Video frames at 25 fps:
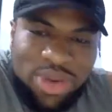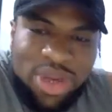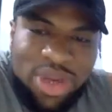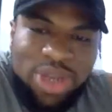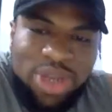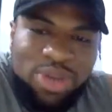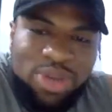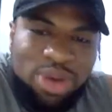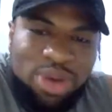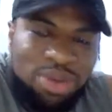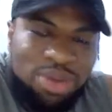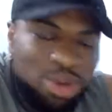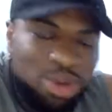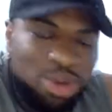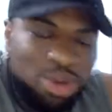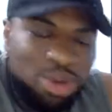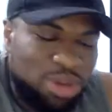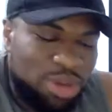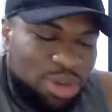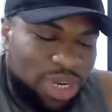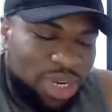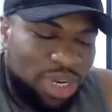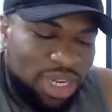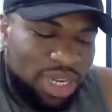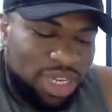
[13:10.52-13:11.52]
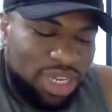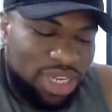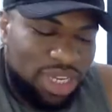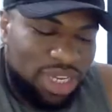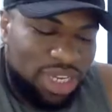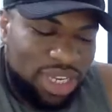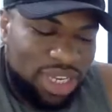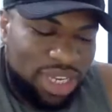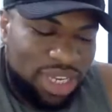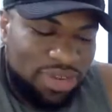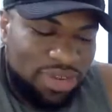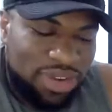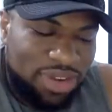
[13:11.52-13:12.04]
won multiple leagues in
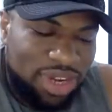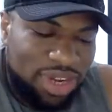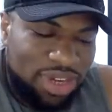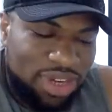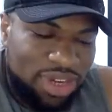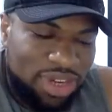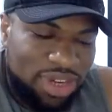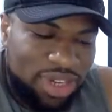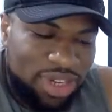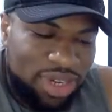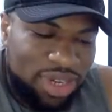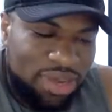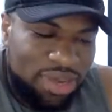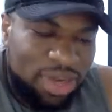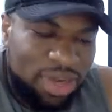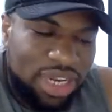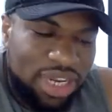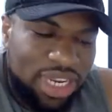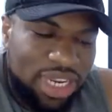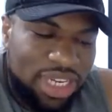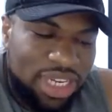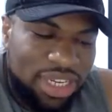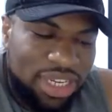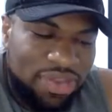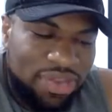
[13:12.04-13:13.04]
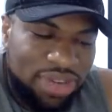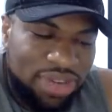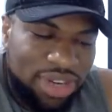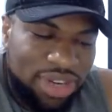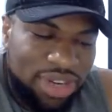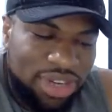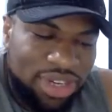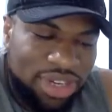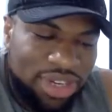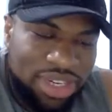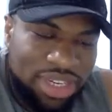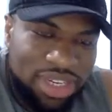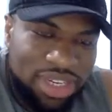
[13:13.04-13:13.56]
different countries. He's won leagues in different countries.